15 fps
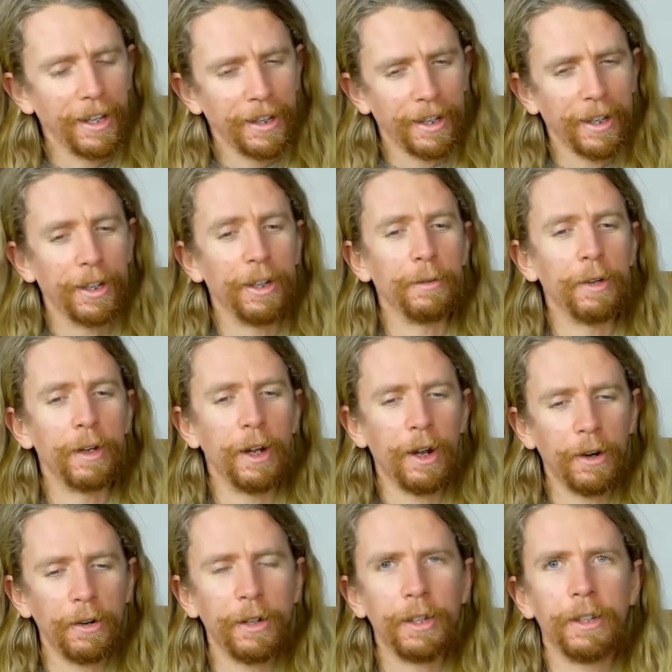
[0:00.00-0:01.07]
the kind of
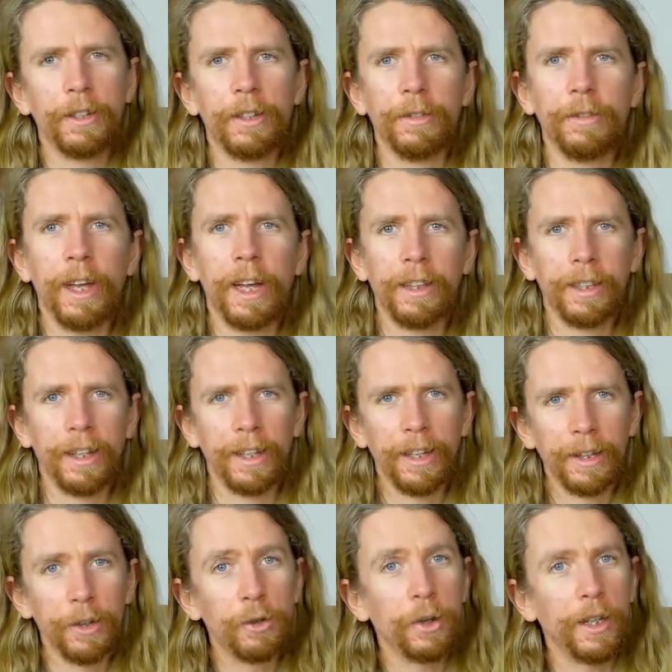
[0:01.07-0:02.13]
inheritors of that, the,
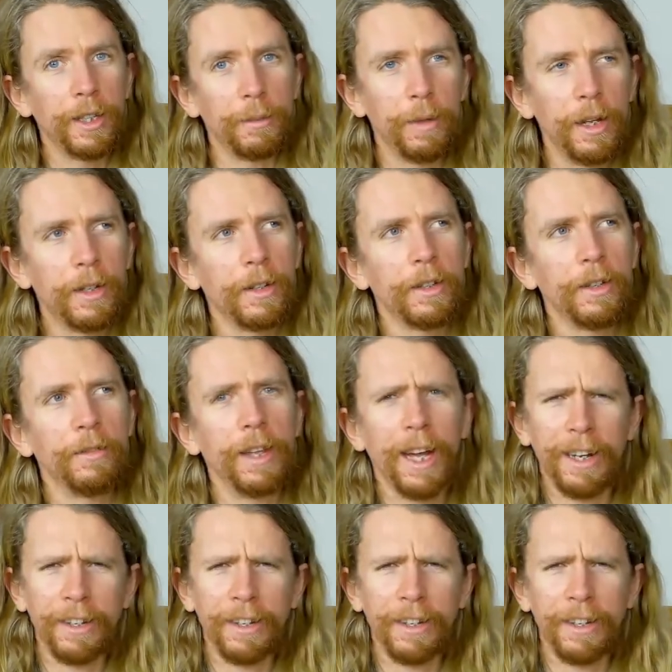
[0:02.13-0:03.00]
the transmitters of that.